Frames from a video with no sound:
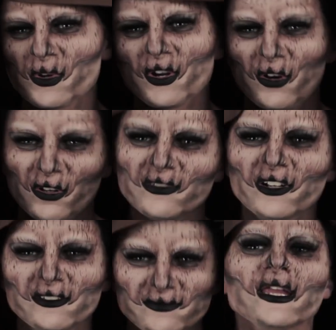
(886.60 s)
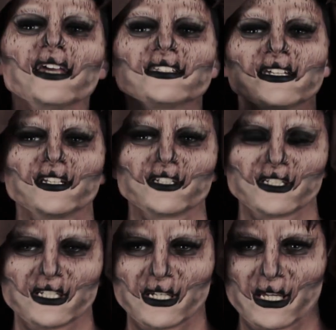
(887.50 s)
it all or place it
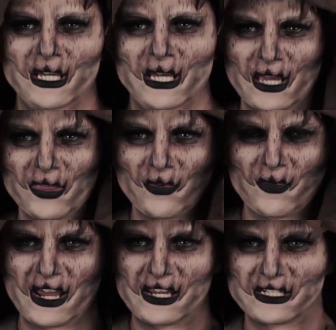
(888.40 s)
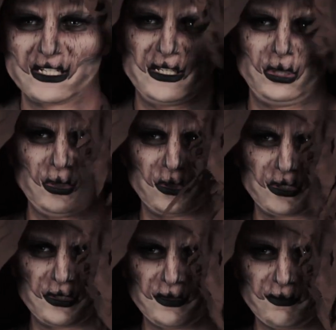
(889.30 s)
to get the right look.
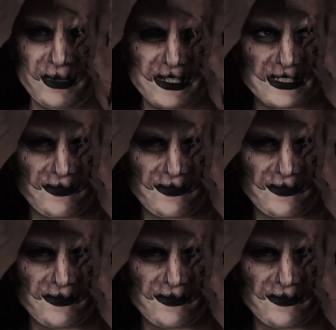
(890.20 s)
But it's a